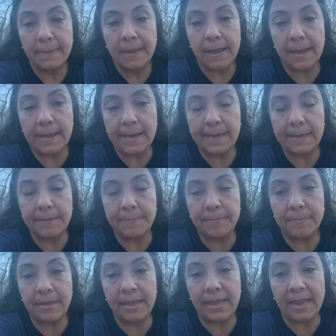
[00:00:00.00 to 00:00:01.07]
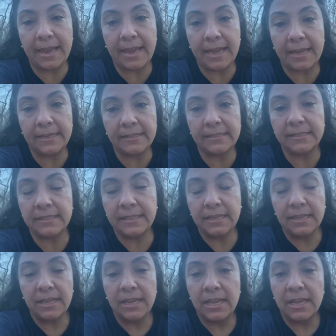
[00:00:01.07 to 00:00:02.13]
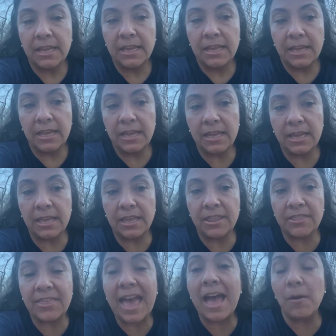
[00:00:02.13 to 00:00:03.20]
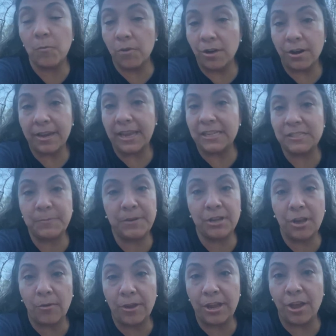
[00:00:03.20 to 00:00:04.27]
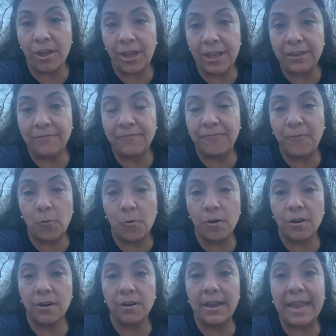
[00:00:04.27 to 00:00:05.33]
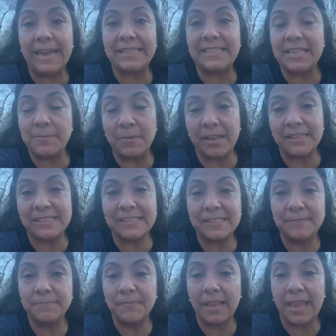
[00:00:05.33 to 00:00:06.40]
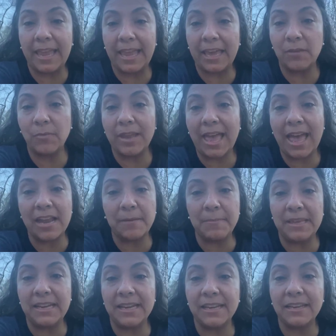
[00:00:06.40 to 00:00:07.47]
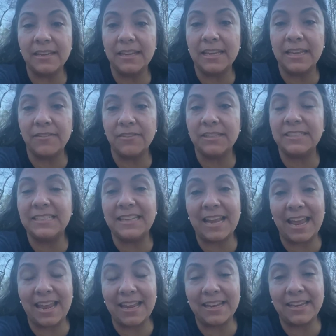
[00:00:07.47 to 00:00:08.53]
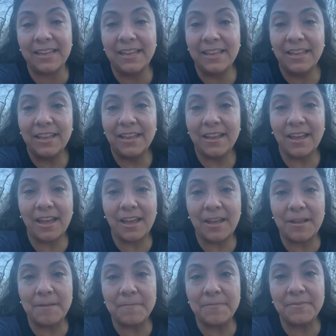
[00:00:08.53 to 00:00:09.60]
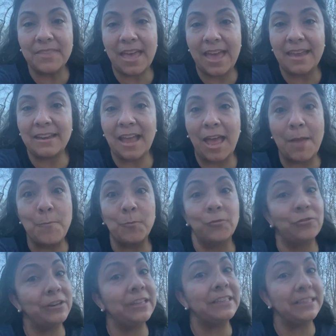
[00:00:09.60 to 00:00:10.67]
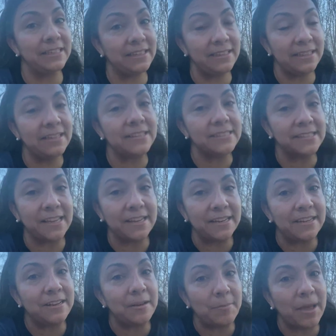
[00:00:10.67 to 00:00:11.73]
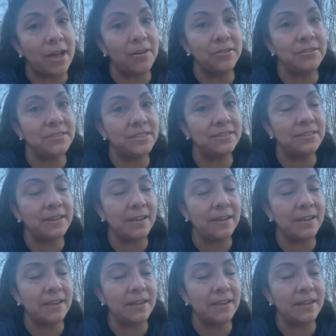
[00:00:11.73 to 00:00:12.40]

And that work has been going on for 18 months, and we had a meeting even today that I'm really excited about.